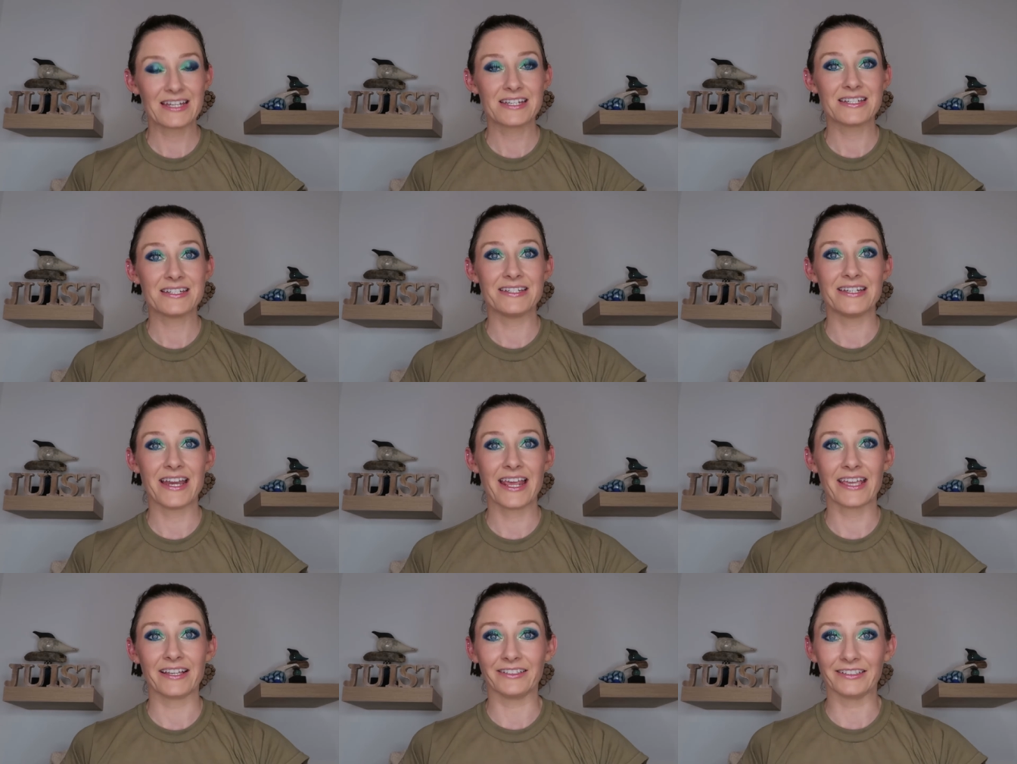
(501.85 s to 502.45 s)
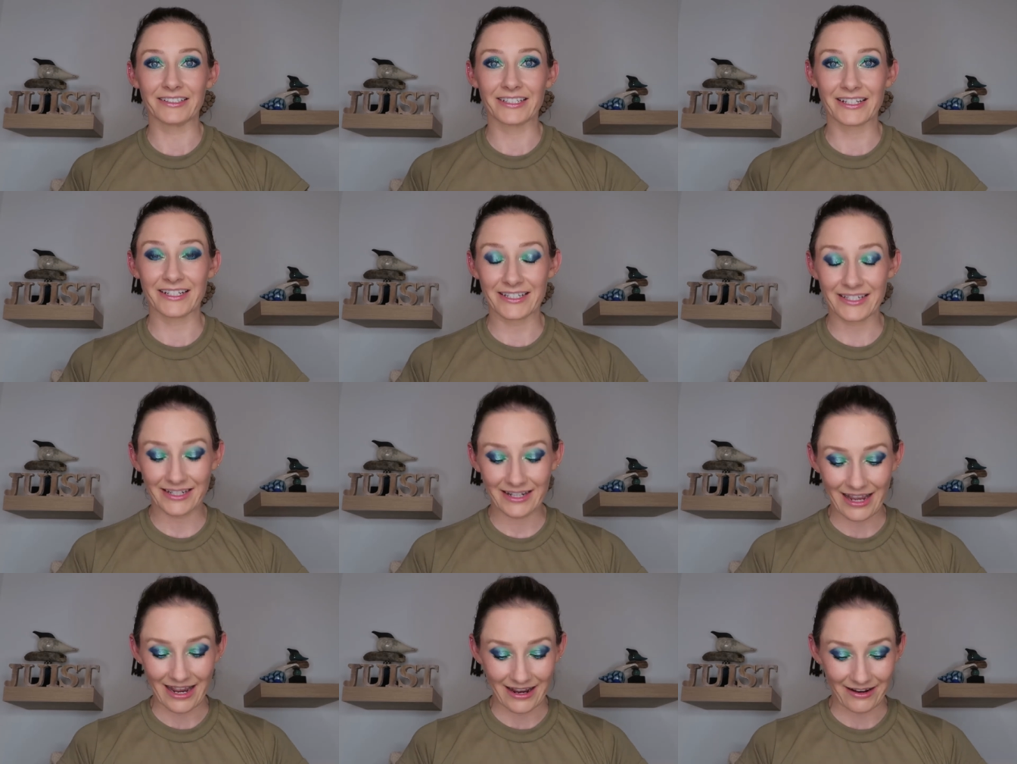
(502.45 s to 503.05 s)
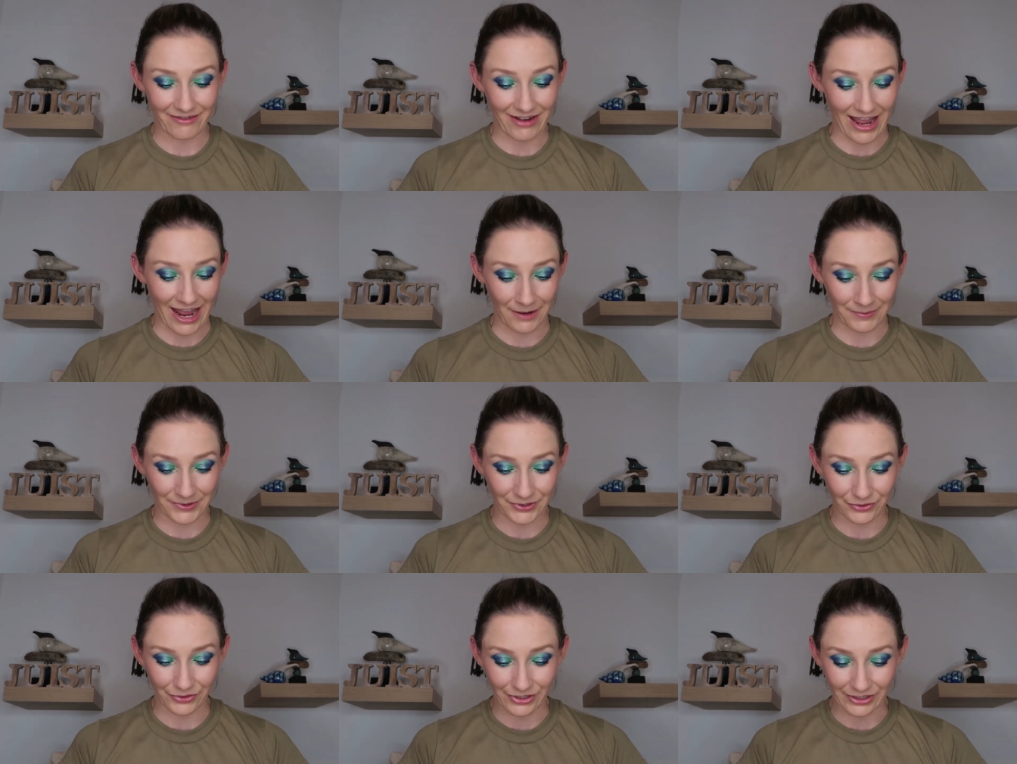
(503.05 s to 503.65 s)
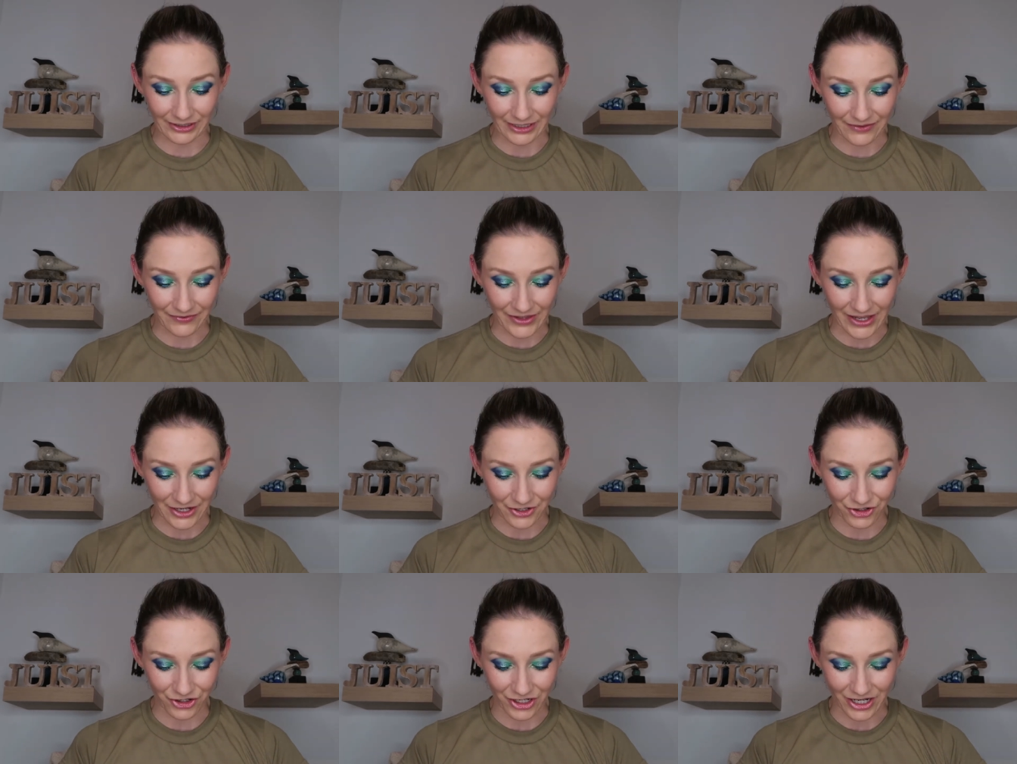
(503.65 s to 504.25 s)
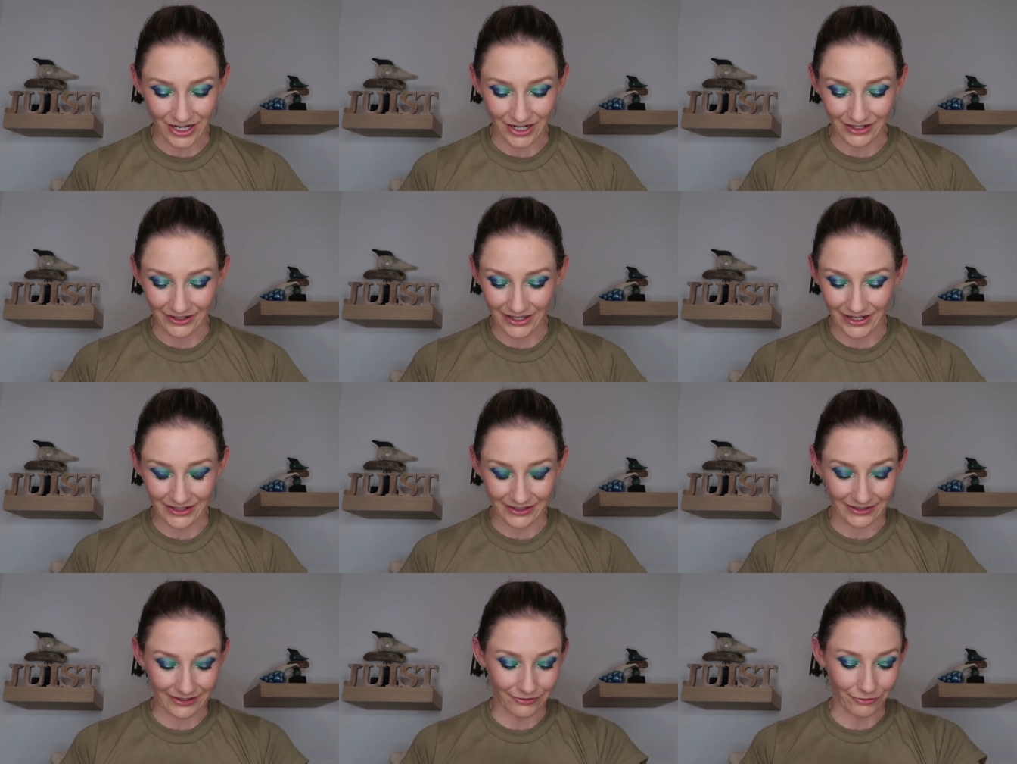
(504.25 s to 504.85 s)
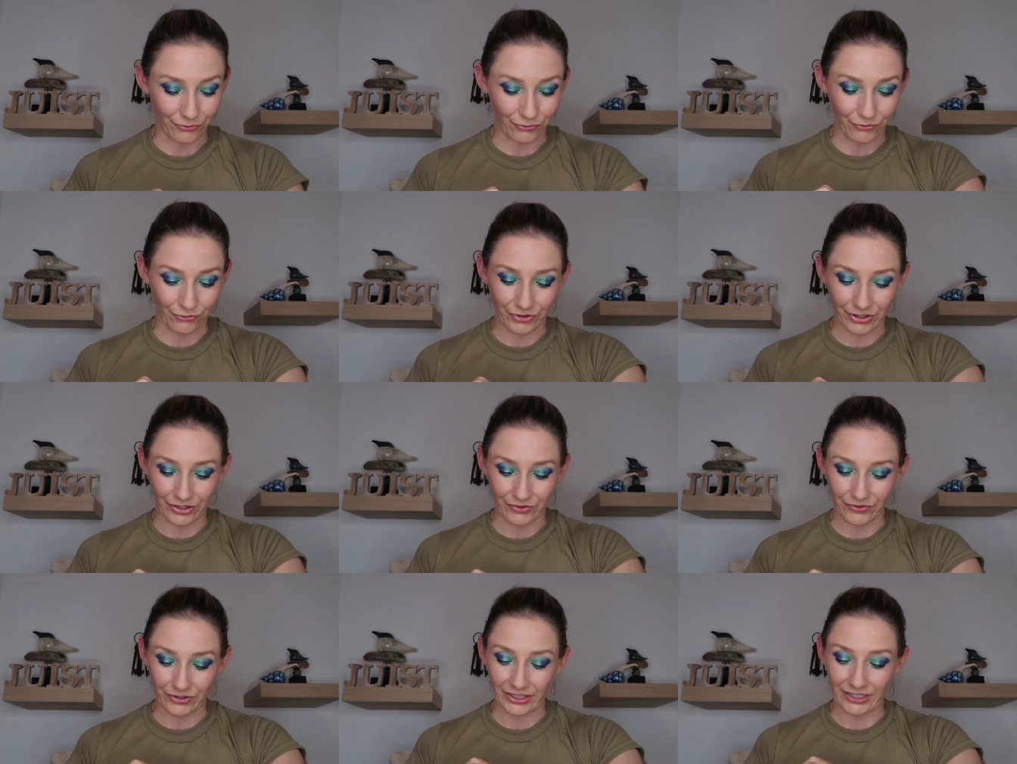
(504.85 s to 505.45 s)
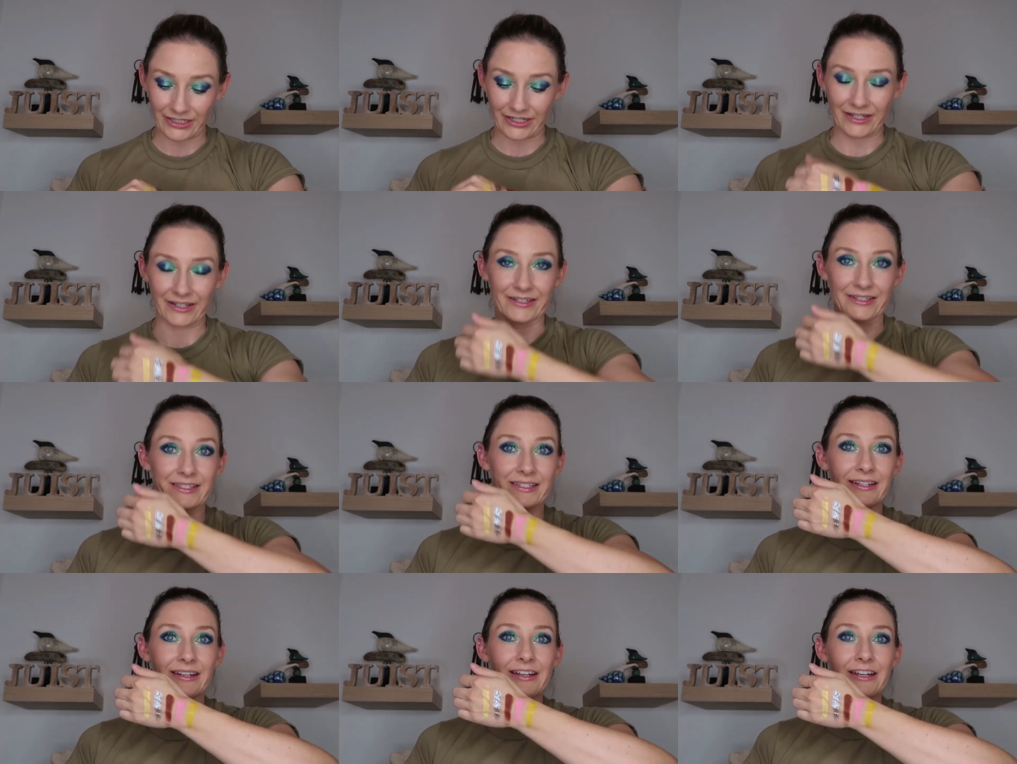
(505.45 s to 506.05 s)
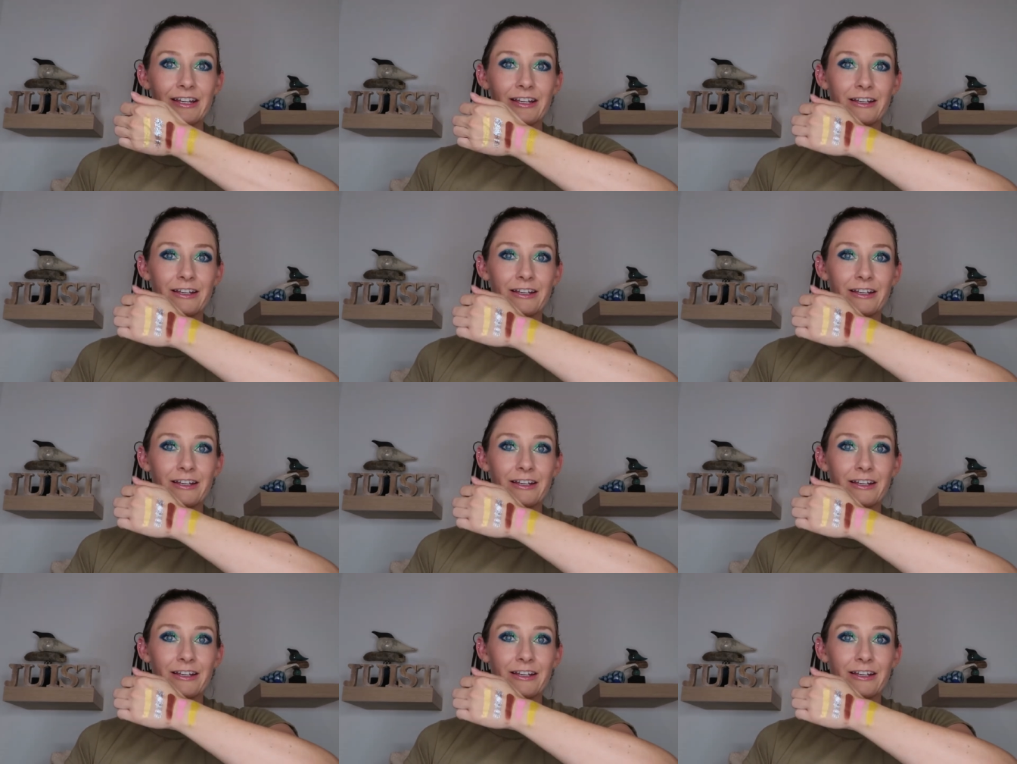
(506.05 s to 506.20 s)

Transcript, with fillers: nailed it. Absolutely love that shade. That is really, really nice.